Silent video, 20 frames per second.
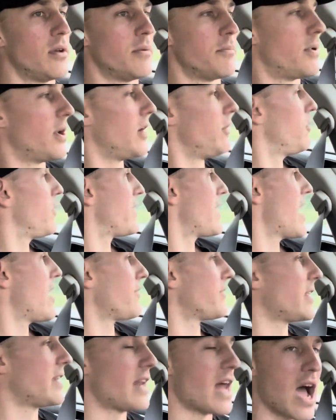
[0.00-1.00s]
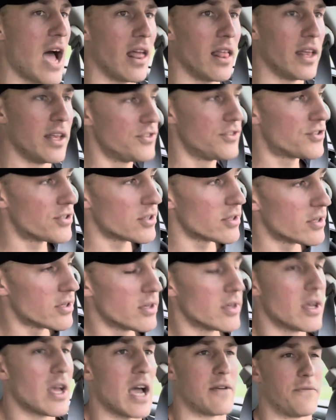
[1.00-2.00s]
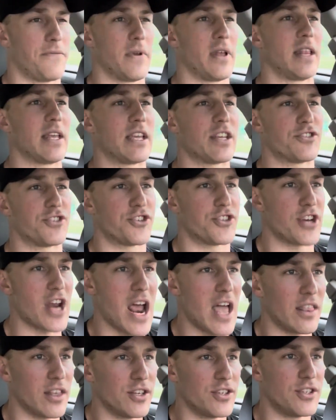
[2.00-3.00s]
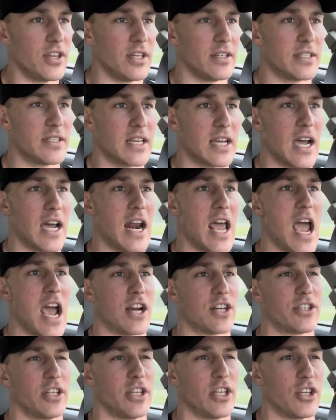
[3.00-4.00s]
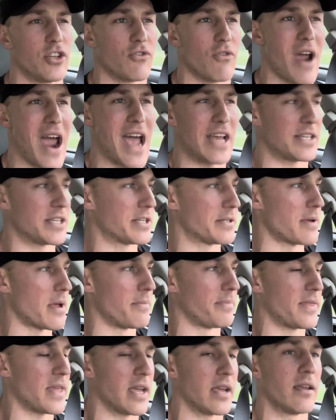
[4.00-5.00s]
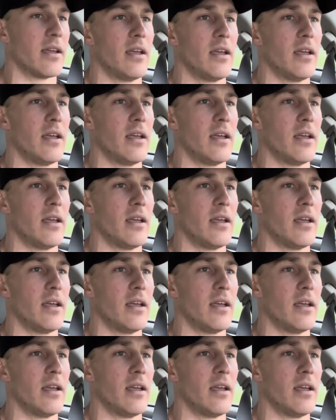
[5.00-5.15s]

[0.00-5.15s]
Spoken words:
But without the knowledge, I feel like it's challenging to kind of actually grasp something